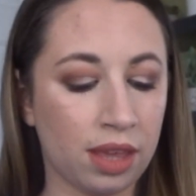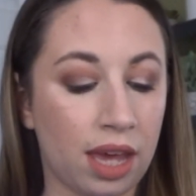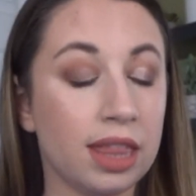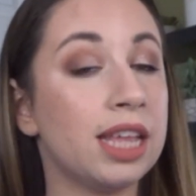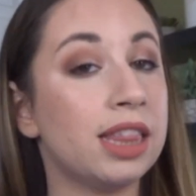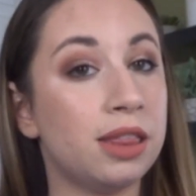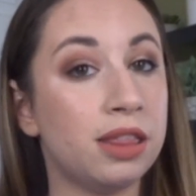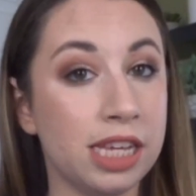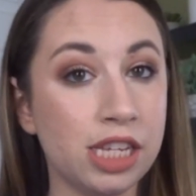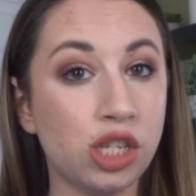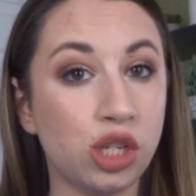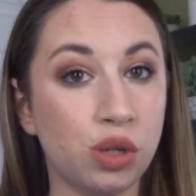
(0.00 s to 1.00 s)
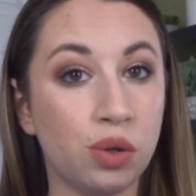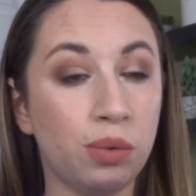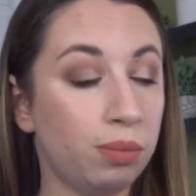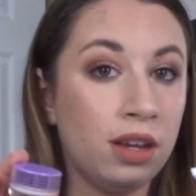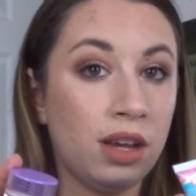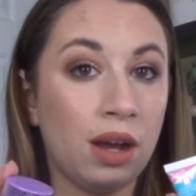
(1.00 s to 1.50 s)
I think these two
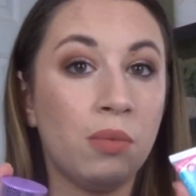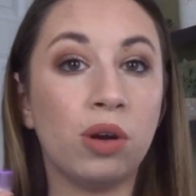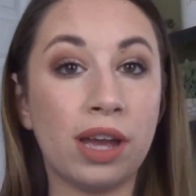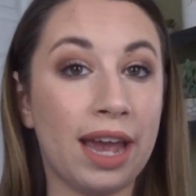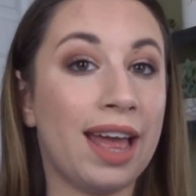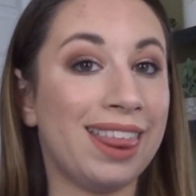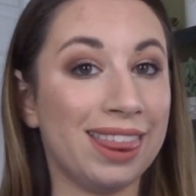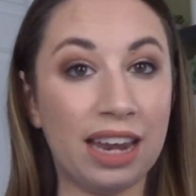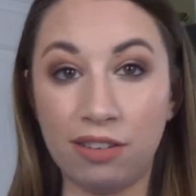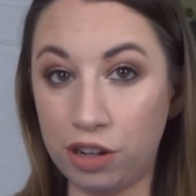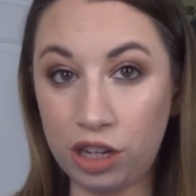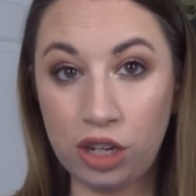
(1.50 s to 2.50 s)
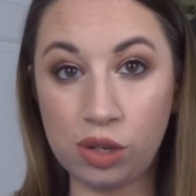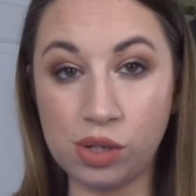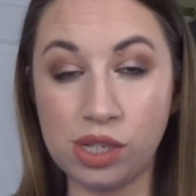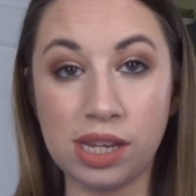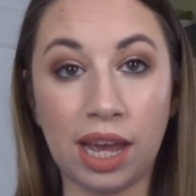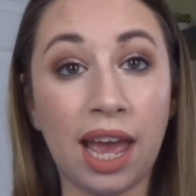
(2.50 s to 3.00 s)
will get a lot of good
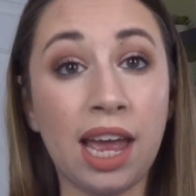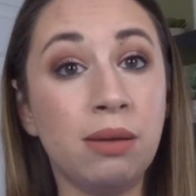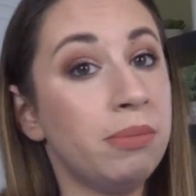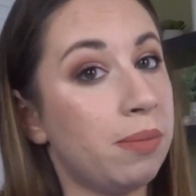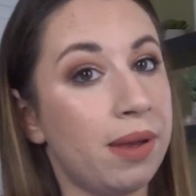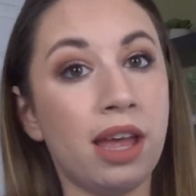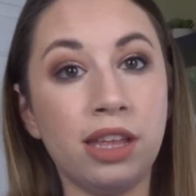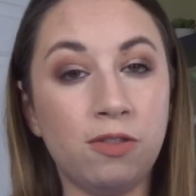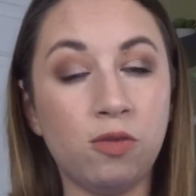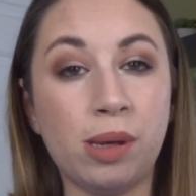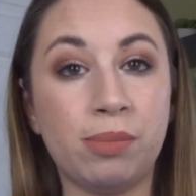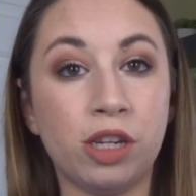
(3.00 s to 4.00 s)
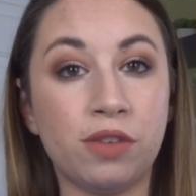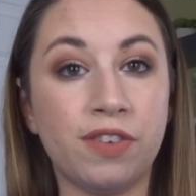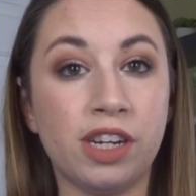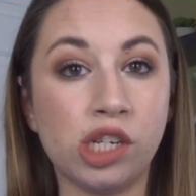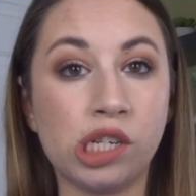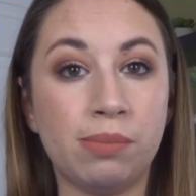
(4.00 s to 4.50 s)
use, and maybe I'll even be able to
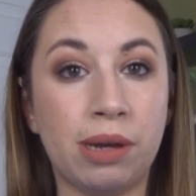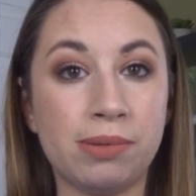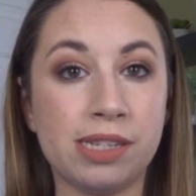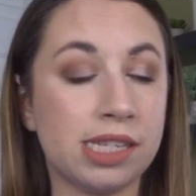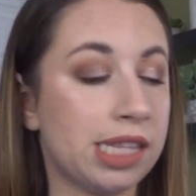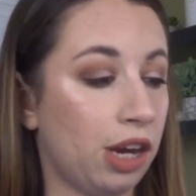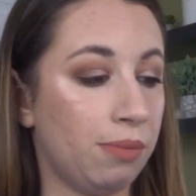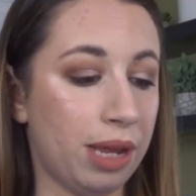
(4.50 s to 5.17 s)
finish them up since they are